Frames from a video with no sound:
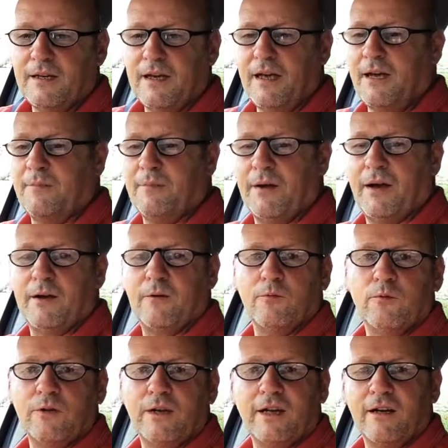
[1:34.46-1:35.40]
airbag
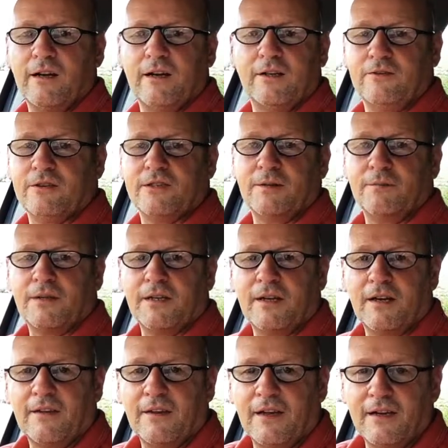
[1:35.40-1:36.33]
warning light or something
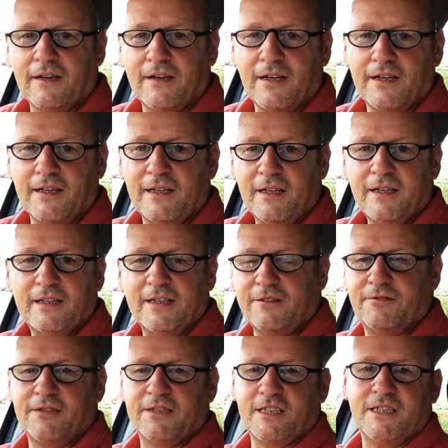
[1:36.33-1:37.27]
like that. Okay,
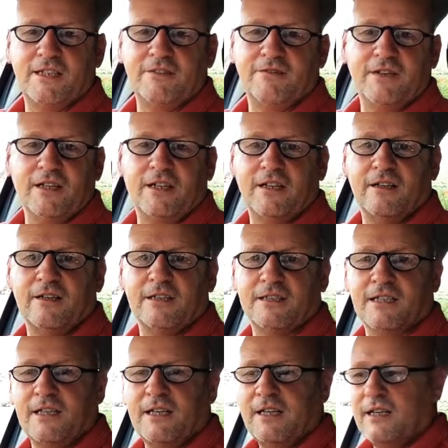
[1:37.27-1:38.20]
differs in different
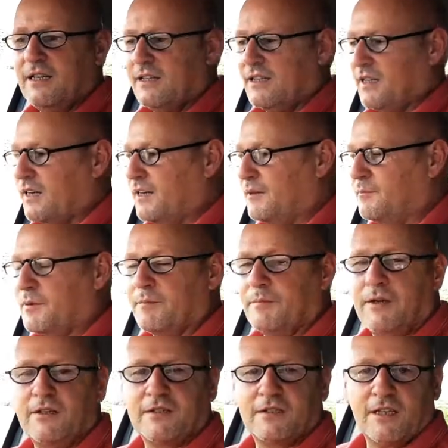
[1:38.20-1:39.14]
cars, but
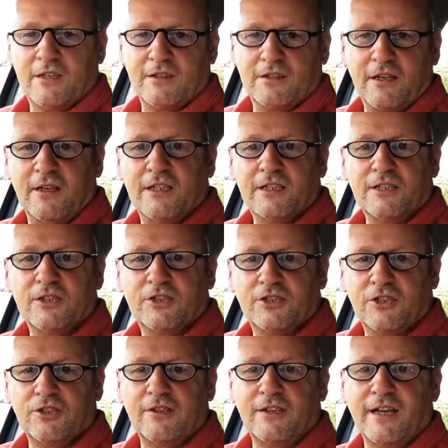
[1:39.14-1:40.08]
most of those lights
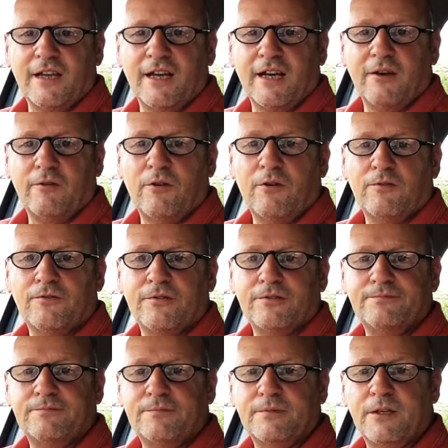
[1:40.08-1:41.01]
should then go
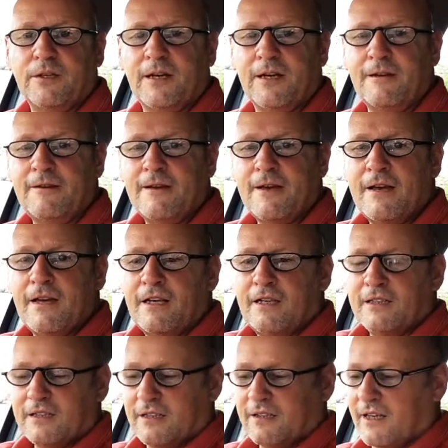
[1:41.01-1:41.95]
off. Okay,
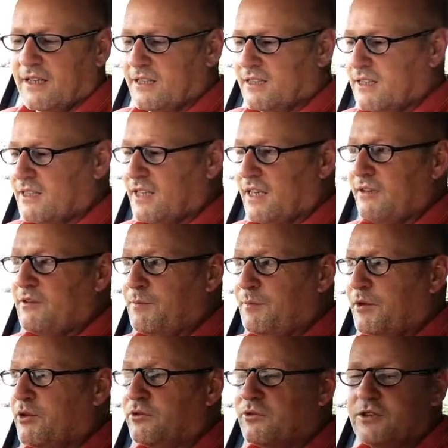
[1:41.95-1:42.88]
so that's the safety
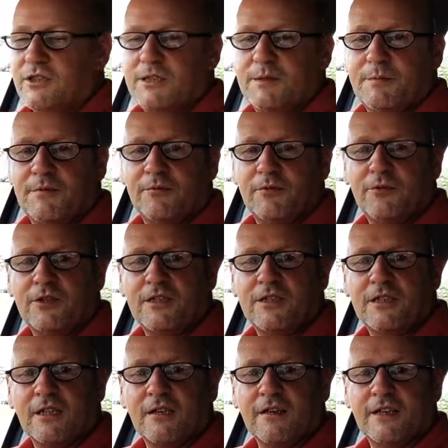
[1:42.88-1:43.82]
precautions before you
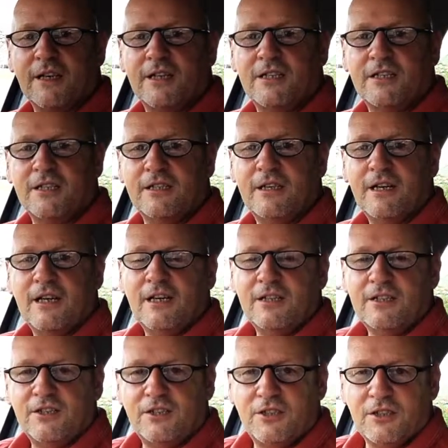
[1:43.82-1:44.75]
start the engine.
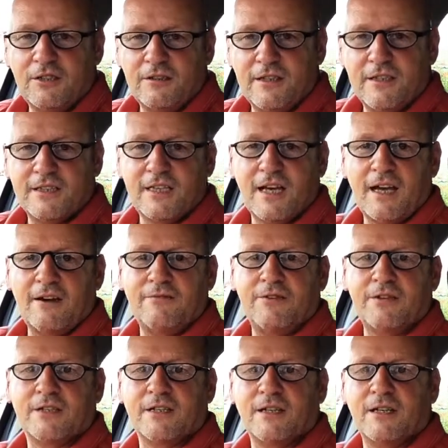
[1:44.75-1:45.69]
Do this
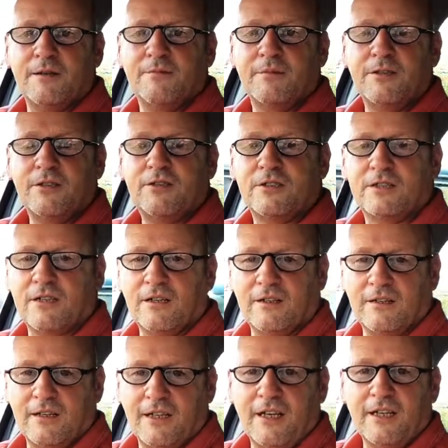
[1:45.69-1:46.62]
every time you
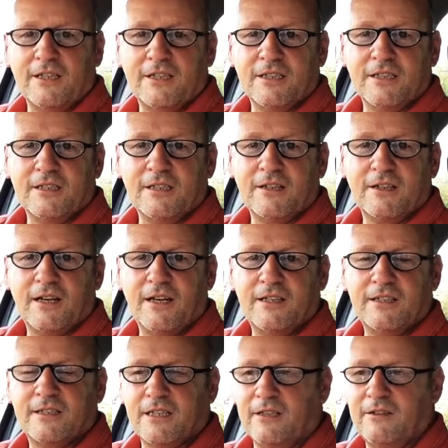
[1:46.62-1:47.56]
start the engine.
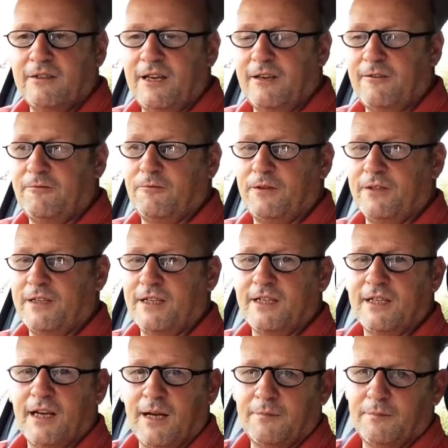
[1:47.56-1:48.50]
Okay, so if we
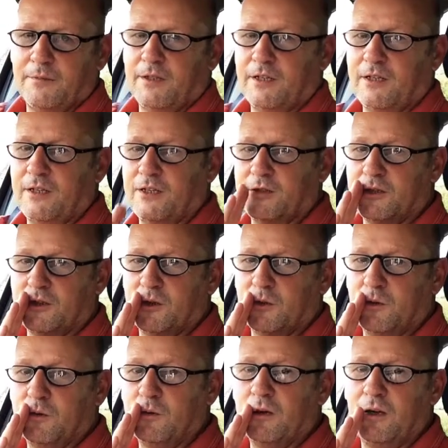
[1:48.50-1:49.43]
did happen to
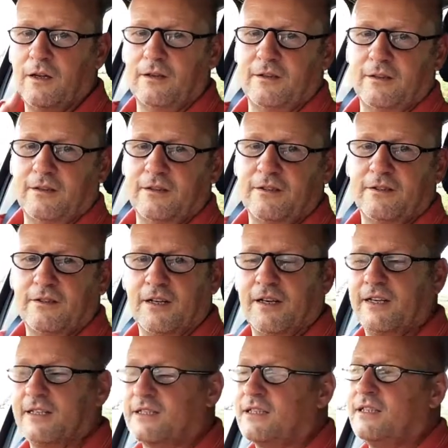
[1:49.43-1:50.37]
stall on a
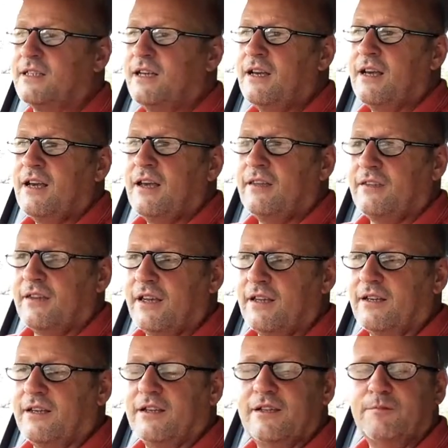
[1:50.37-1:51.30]
lesson,
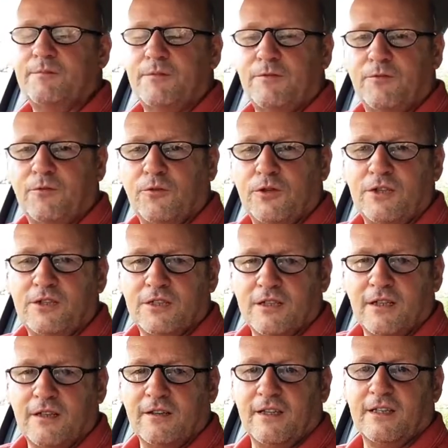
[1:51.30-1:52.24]
then before you
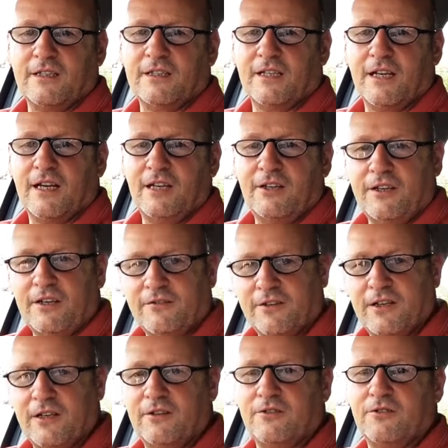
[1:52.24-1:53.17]
start the engine again, you have
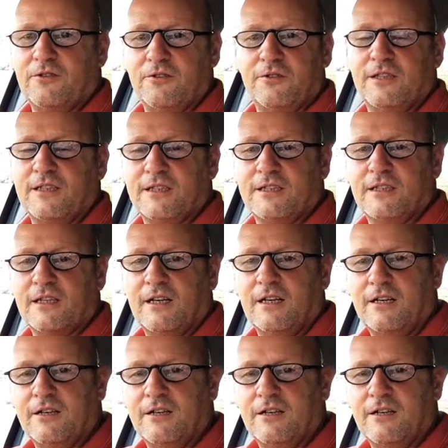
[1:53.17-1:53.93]
to go through this